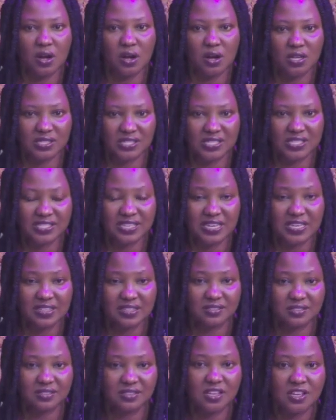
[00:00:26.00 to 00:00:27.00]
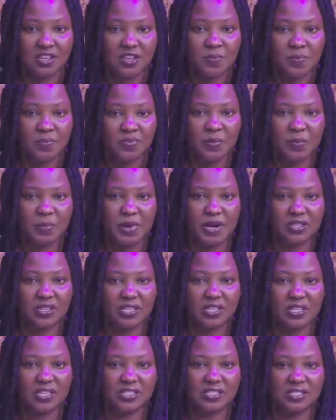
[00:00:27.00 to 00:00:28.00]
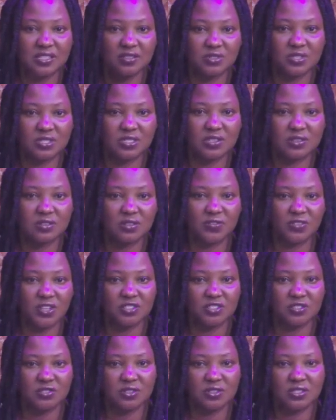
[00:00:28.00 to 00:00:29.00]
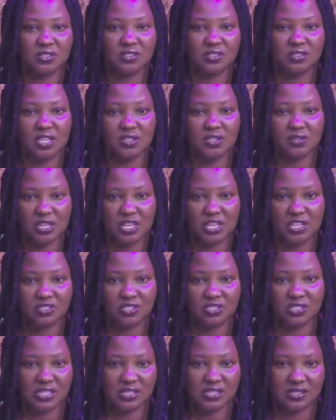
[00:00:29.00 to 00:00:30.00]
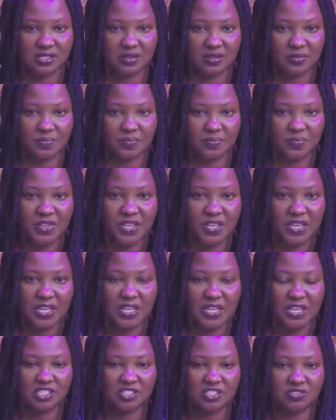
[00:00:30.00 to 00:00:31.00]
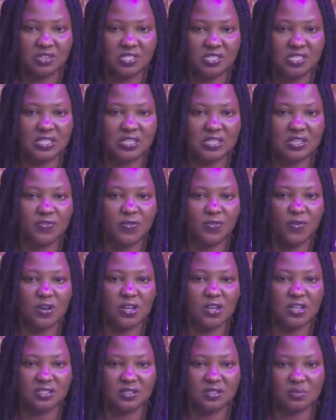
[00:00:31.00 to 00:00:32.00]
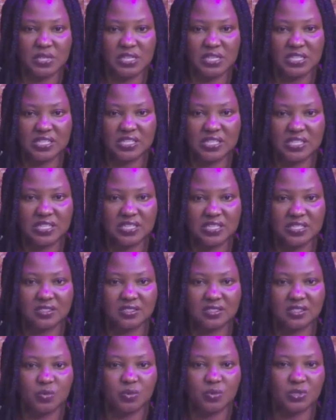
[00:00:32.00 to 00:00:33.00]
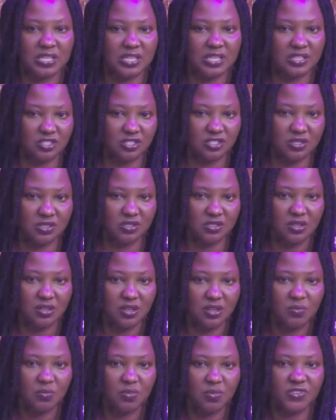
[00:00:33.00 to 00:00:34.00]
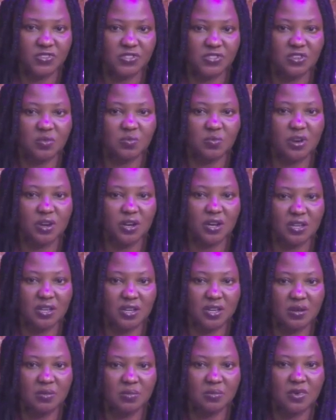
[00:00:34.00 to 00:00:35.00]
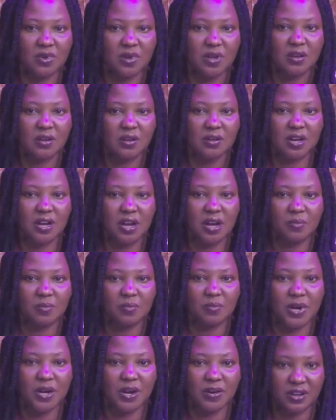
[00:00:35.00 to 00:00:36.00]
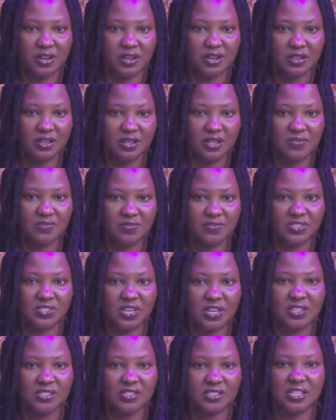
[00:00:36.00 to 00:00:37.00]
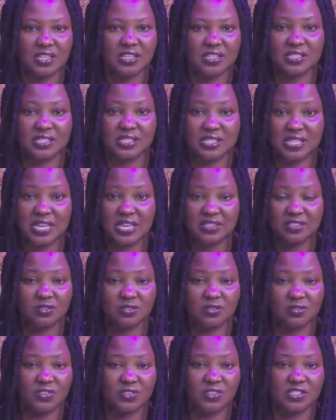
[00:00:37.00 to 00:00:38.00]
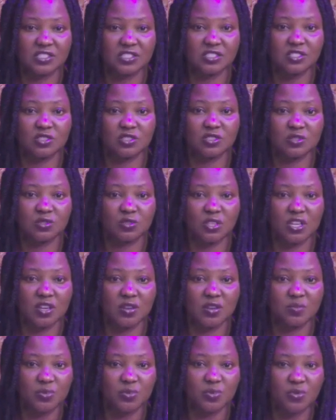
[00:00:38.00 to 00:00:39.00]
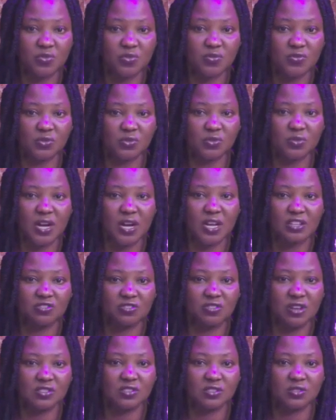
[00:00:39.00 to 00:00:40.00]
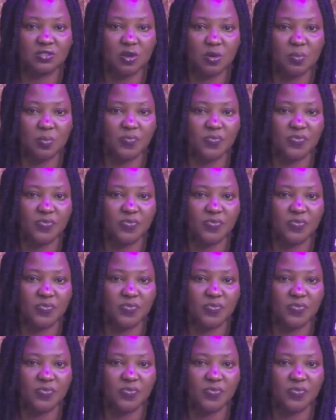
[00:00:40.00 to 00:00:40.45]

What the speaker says: concerns about the integrity of Nigeria's education system. He stressed the need for accountability and data protection. Professor Ibrahim Gambari emphasized that state universities should improve to attract top